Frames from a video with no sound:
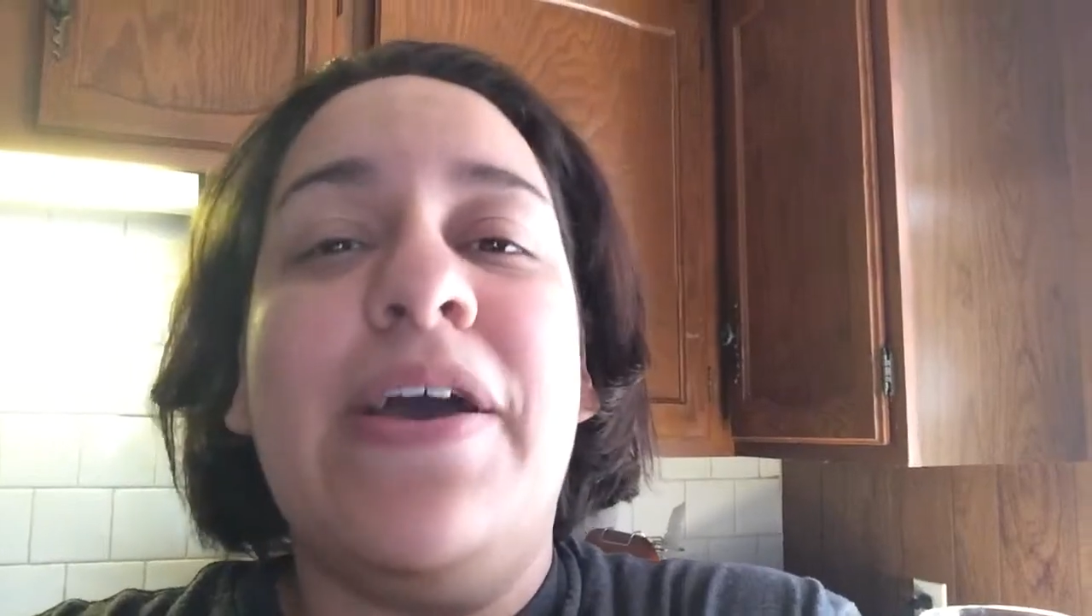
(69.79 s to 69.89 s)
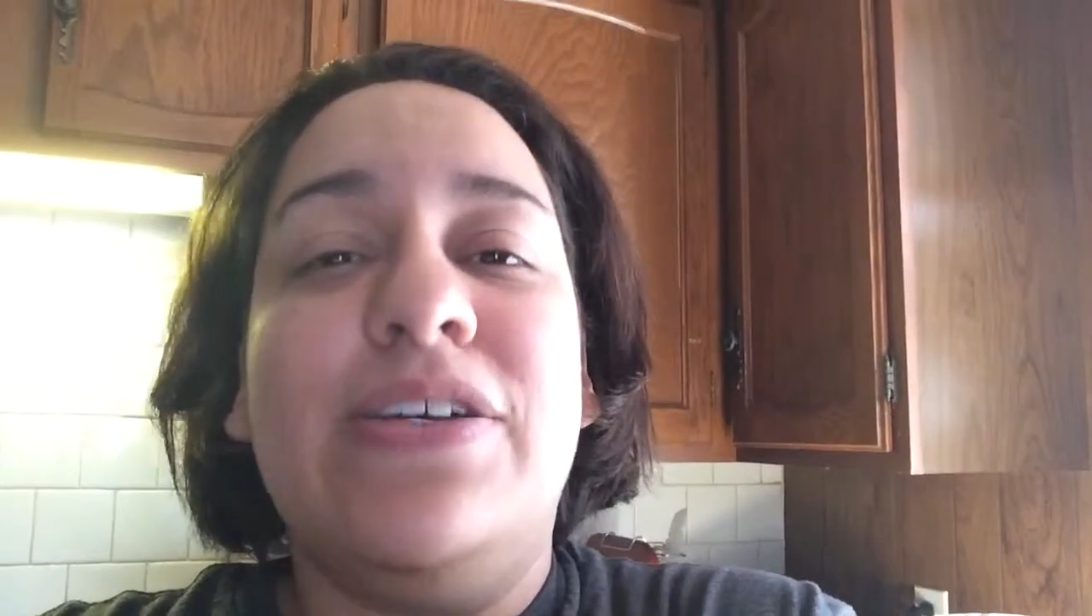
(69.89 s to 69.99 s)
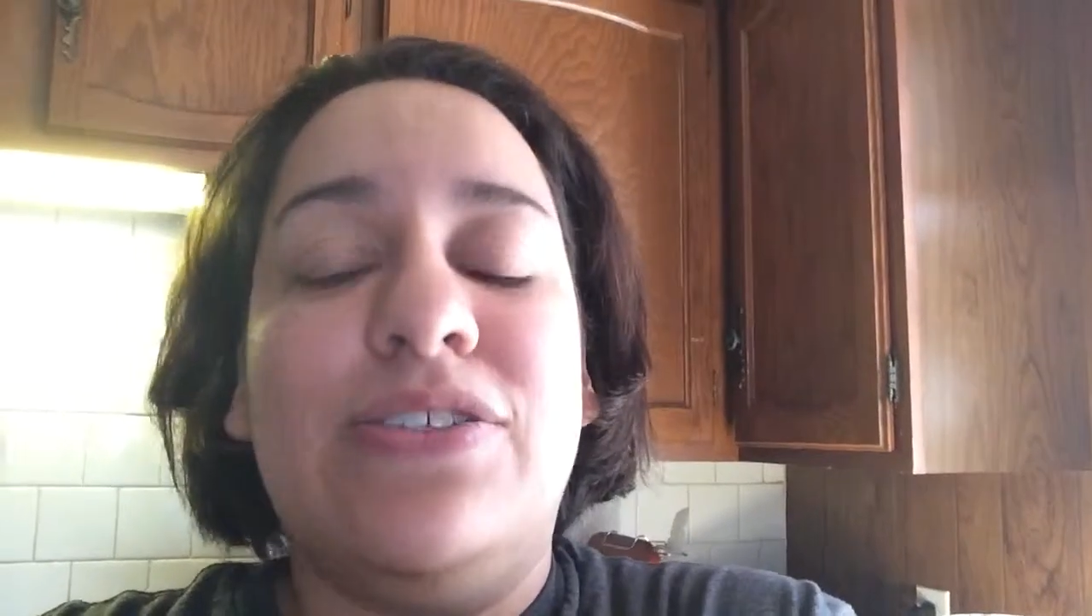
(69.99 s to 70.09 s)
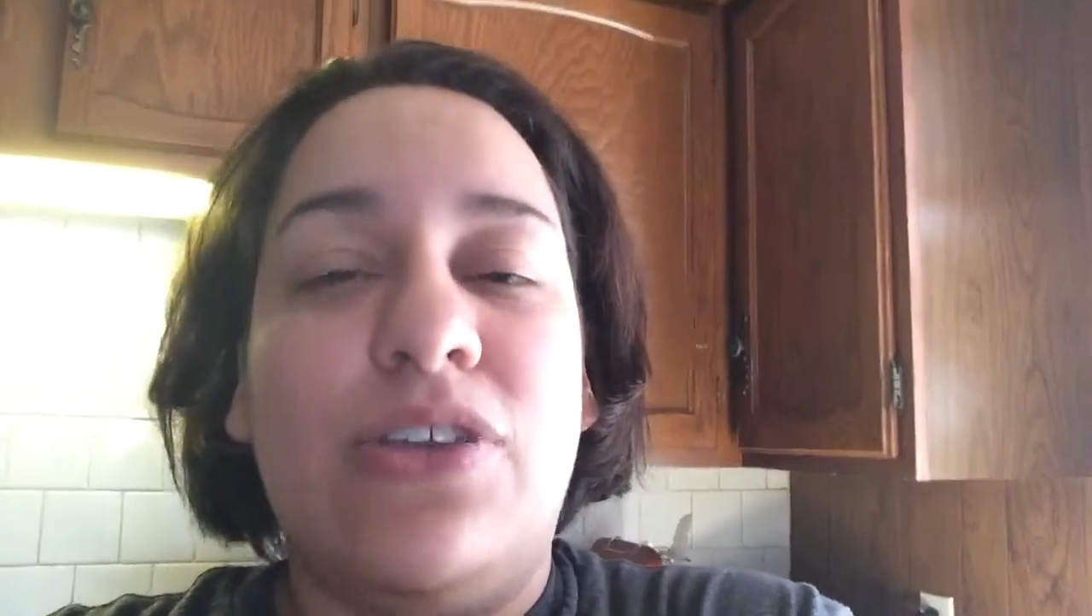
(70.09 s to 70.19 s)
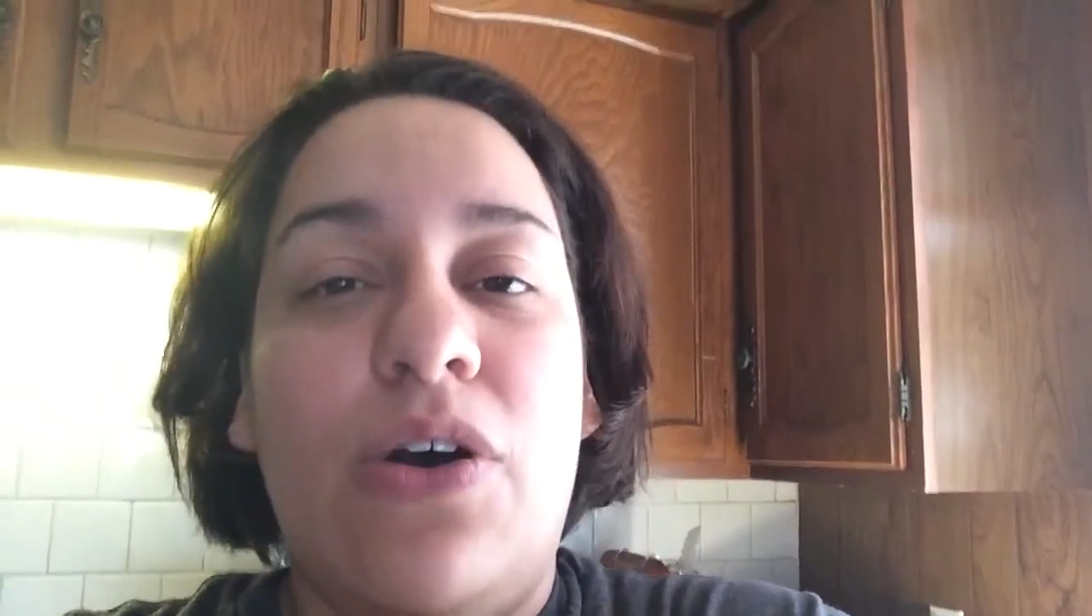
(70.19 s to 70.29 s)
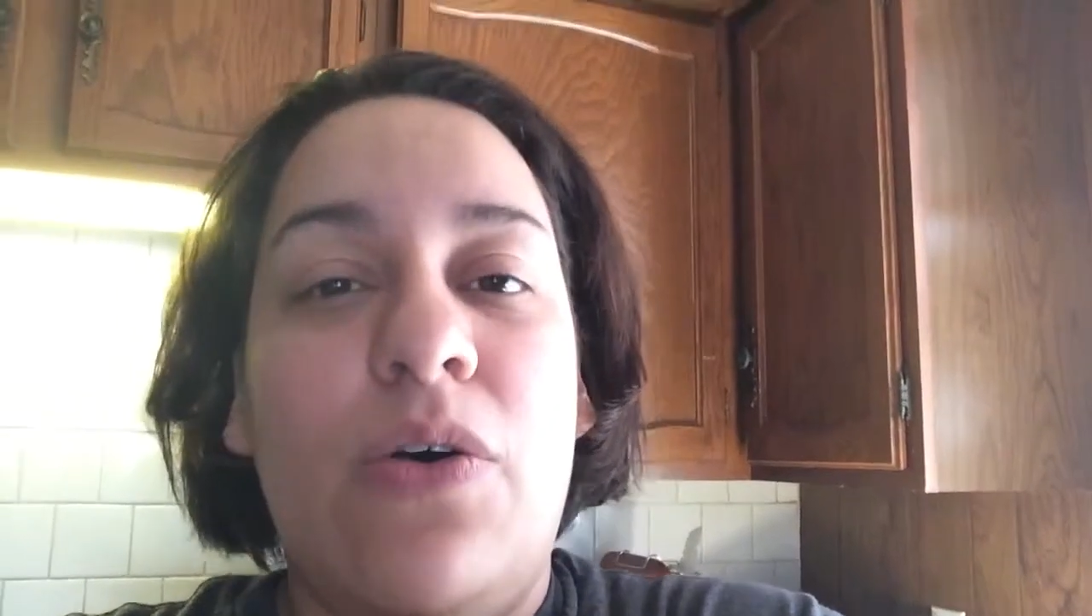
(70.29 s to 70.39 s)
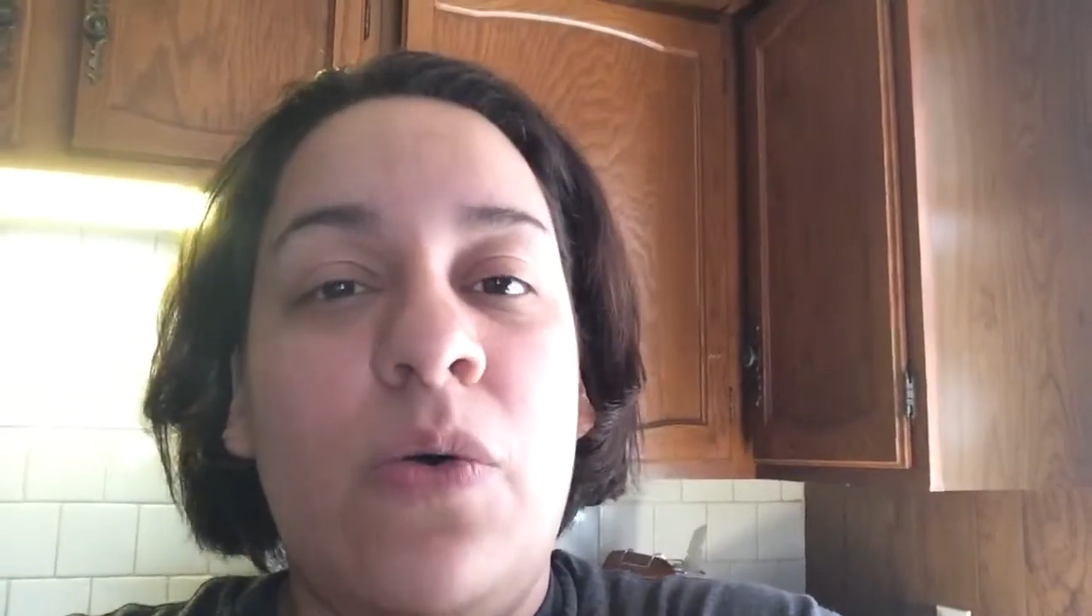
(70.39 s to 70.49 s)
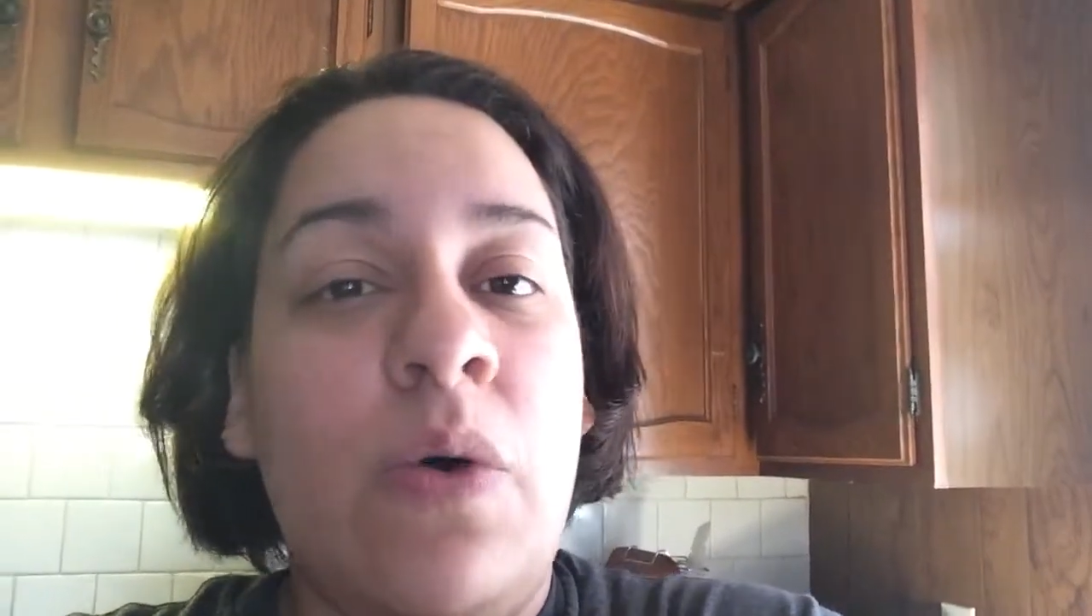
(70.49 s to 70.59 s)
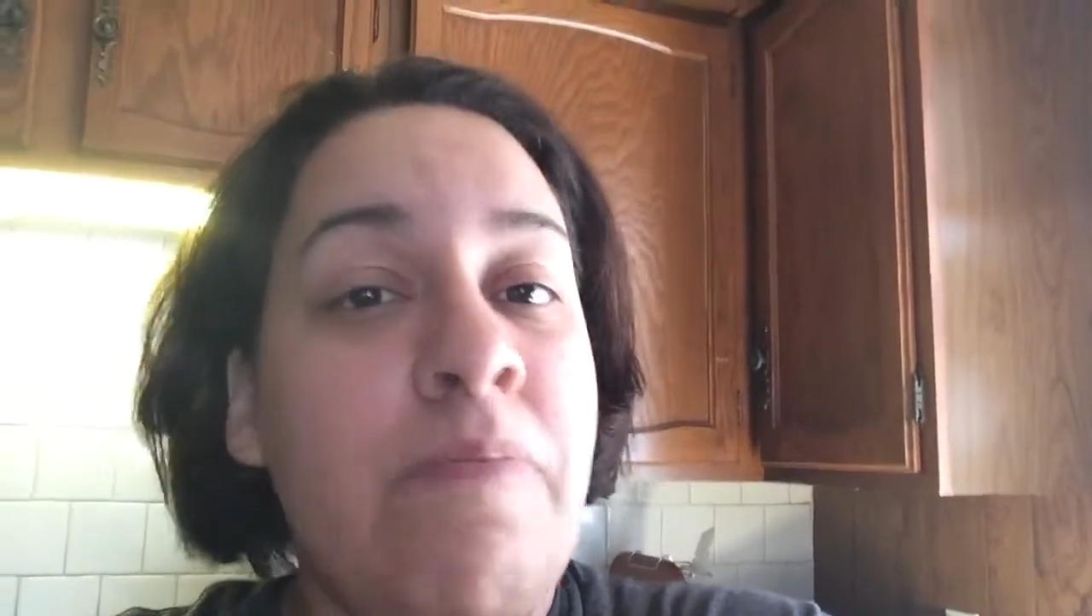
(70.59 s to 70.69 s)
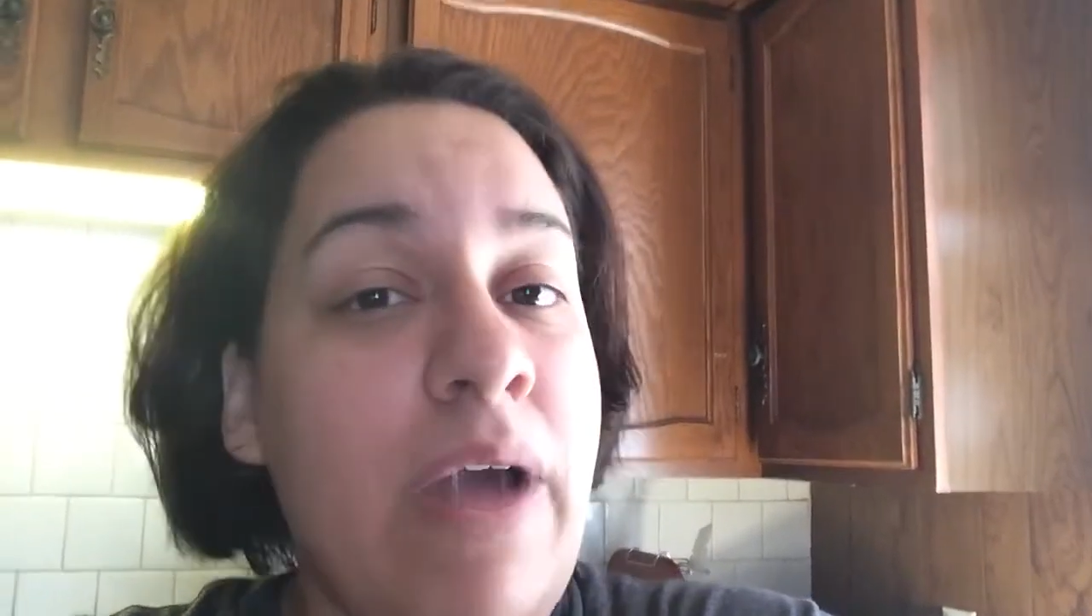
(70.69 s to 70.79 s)

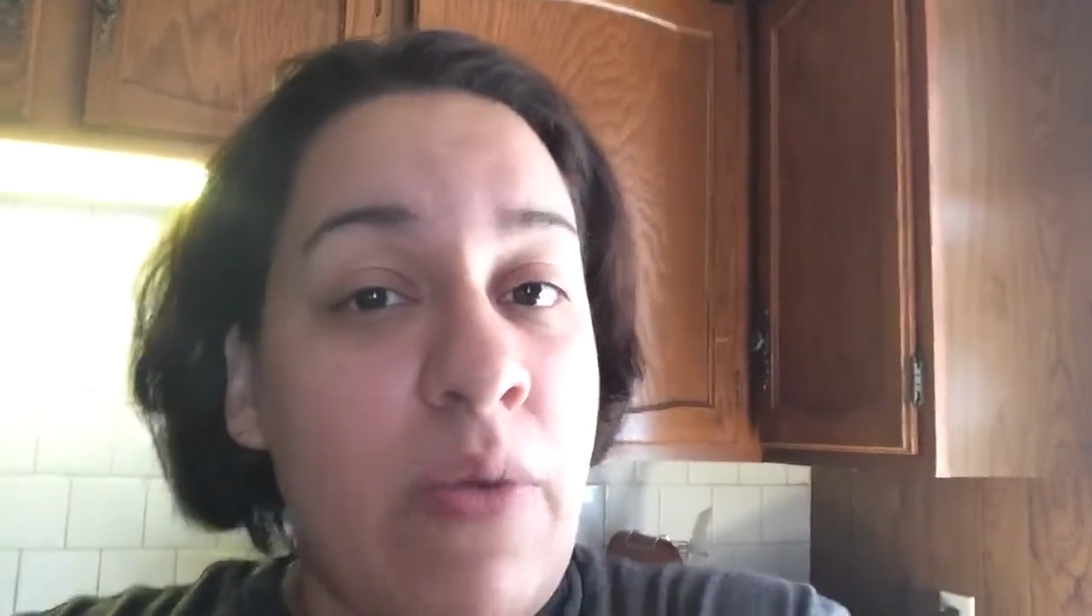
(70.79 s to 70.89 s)
So my